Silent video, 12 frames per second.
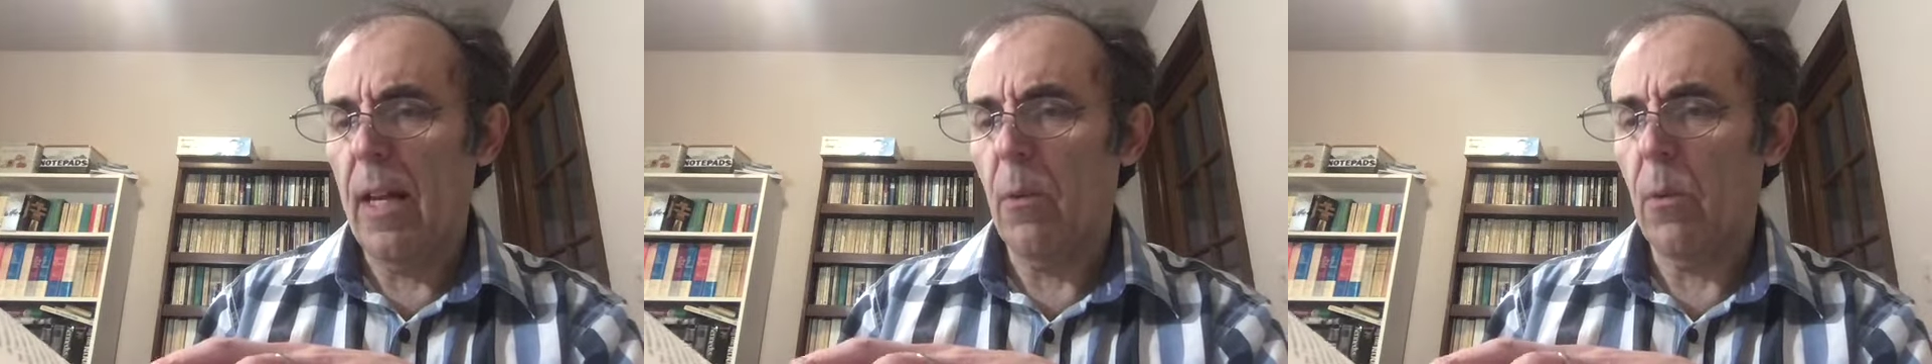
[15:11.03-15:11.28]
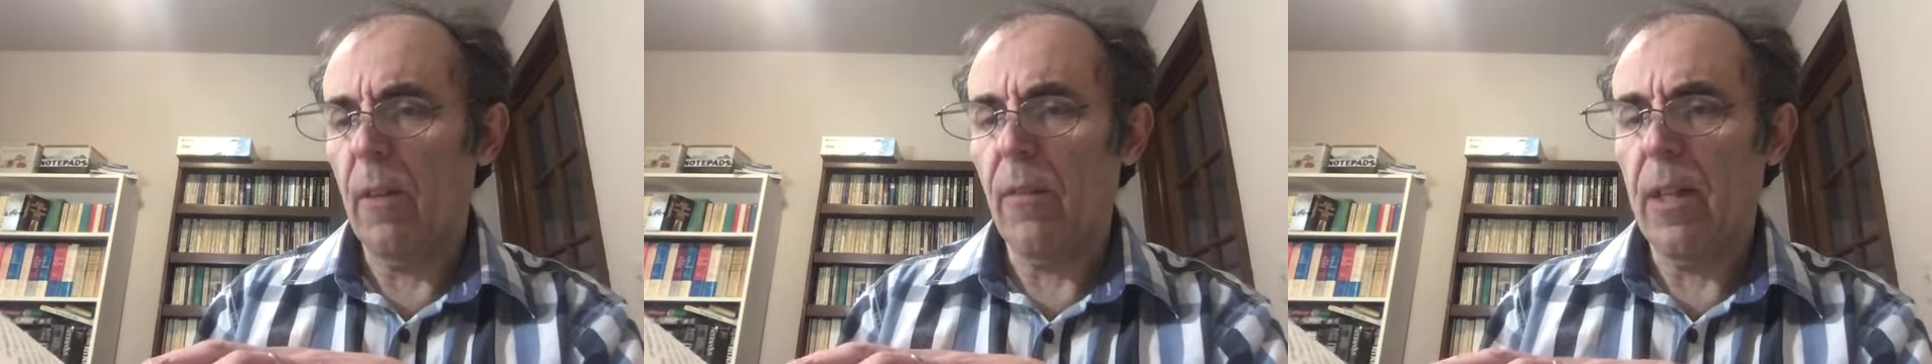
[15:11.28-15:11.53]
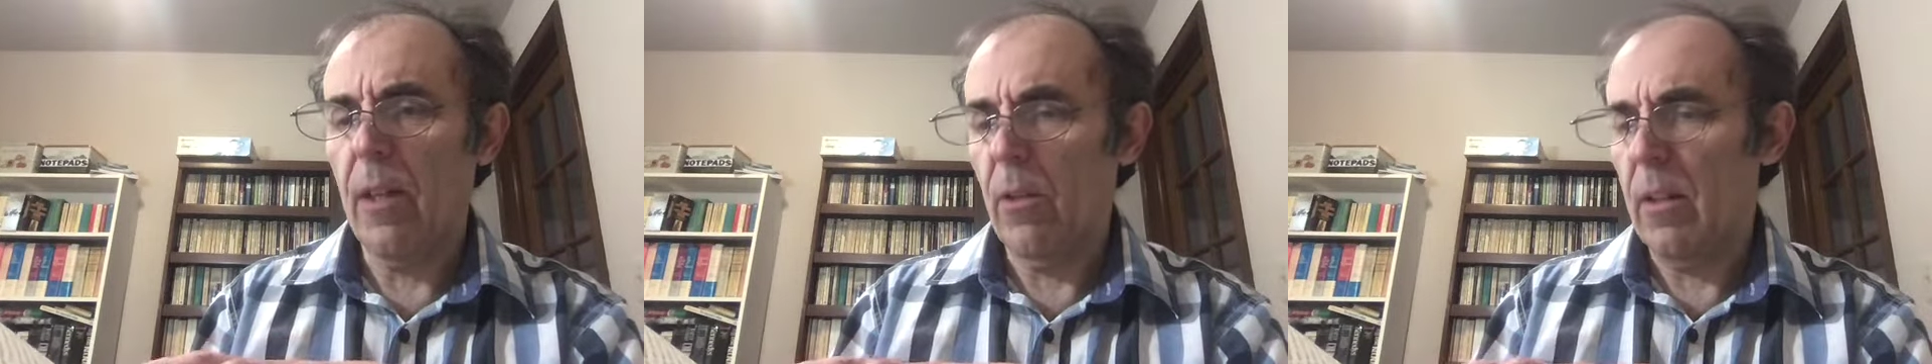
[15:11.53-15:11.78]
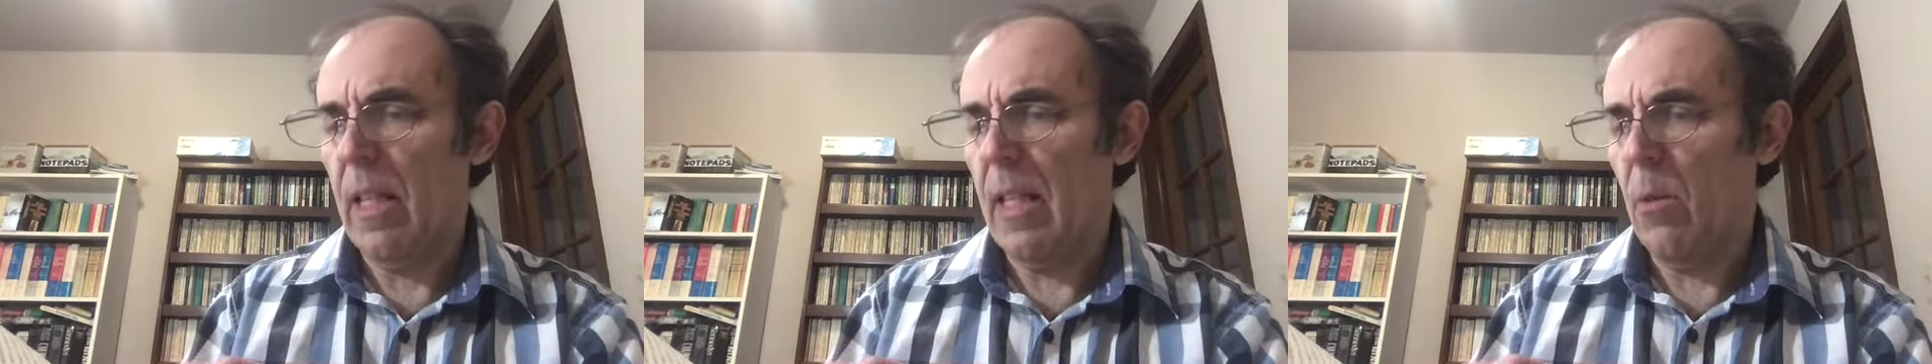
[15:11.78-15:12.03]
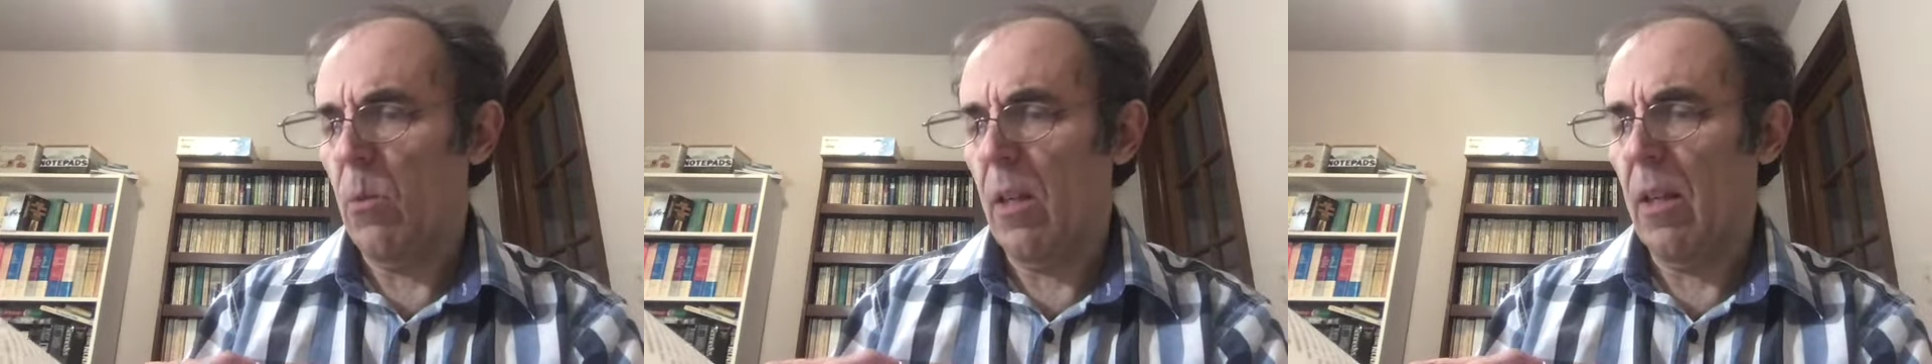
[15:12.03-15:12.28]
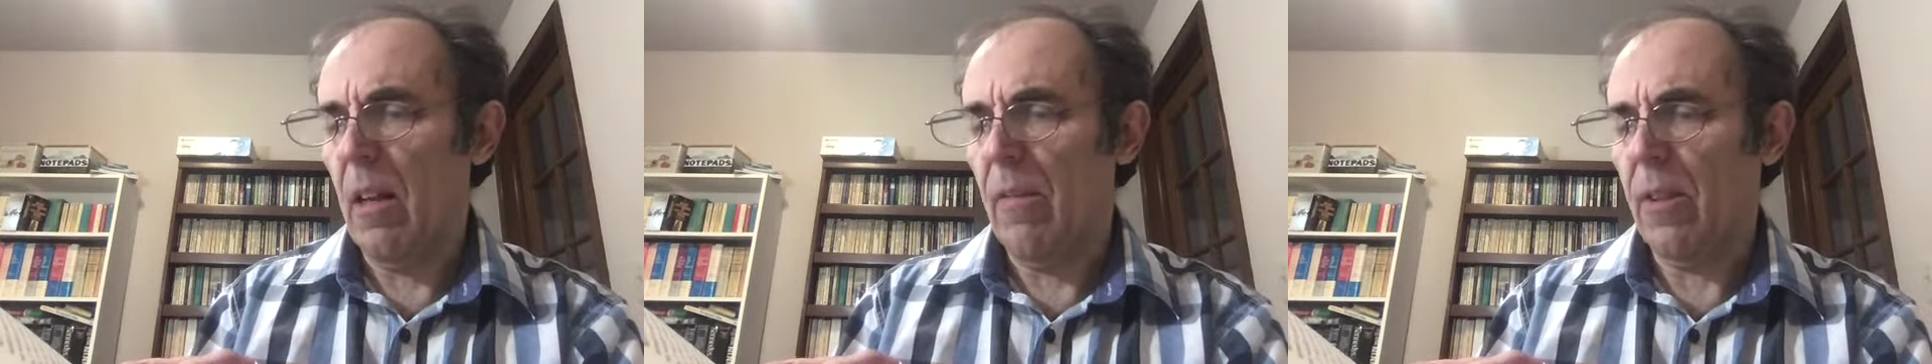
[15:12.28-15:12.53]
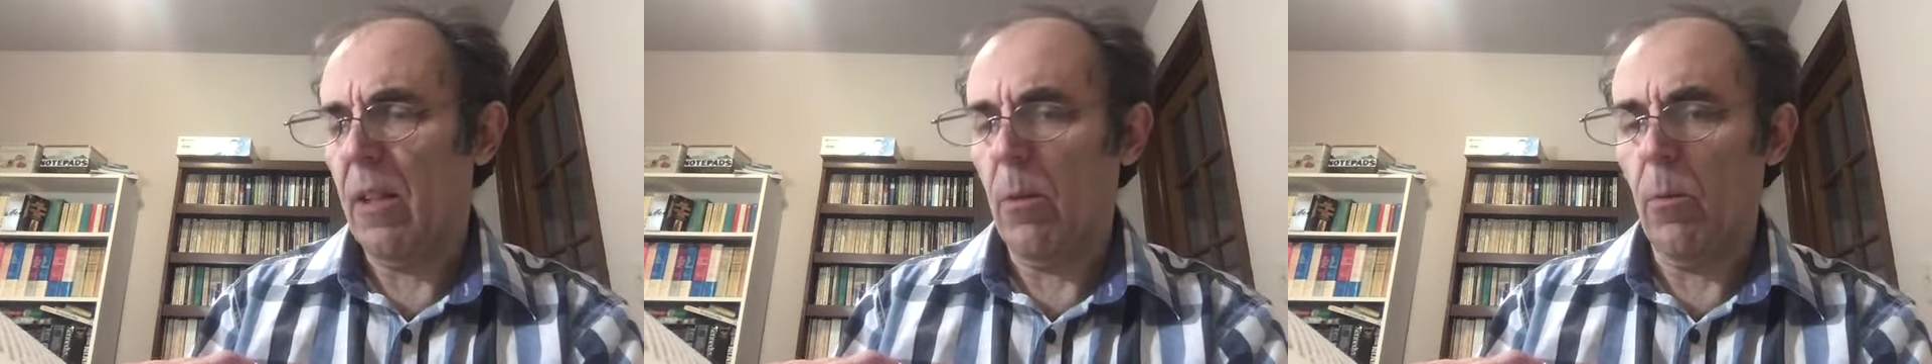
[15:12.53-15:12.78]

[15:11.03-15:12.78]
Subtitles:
it would have killed anyone left in the